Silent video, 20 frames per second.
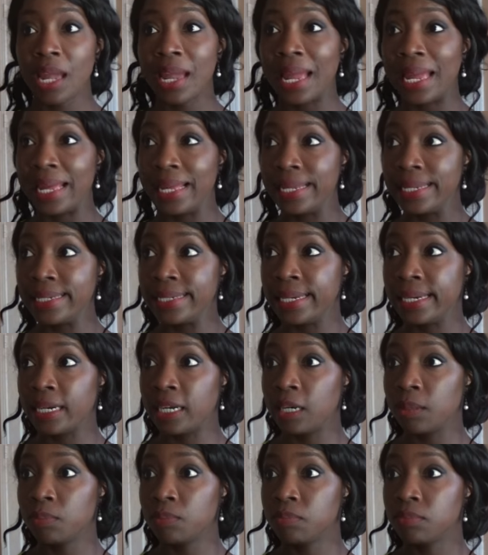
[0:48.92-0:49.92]
And
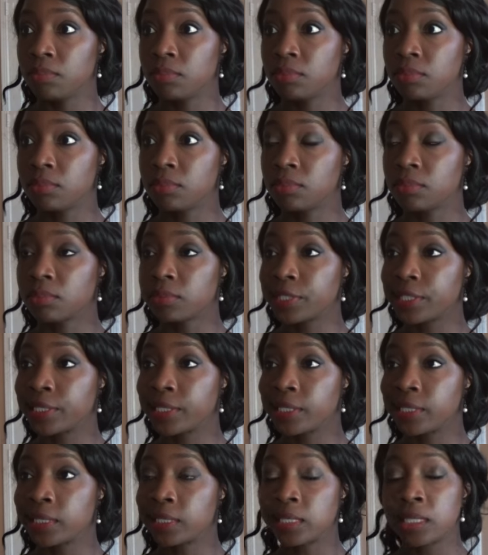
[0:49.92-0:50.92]

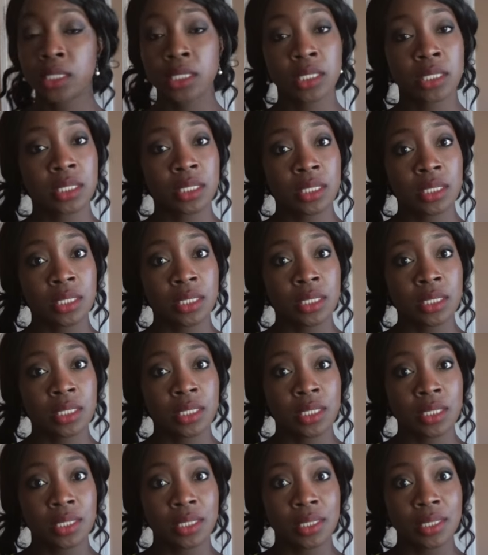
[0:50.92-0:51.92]

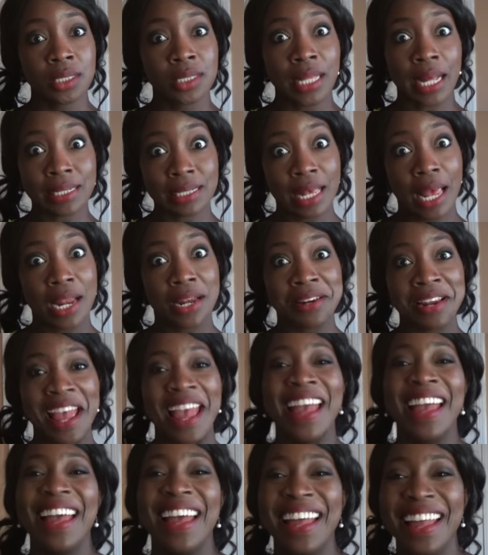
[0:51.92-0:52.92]
that's
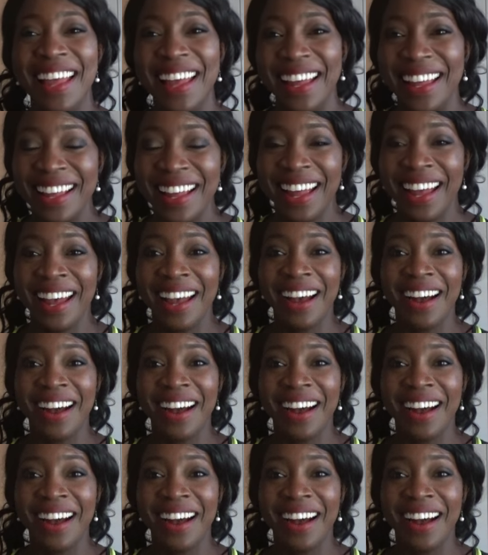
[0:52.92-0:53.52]
it.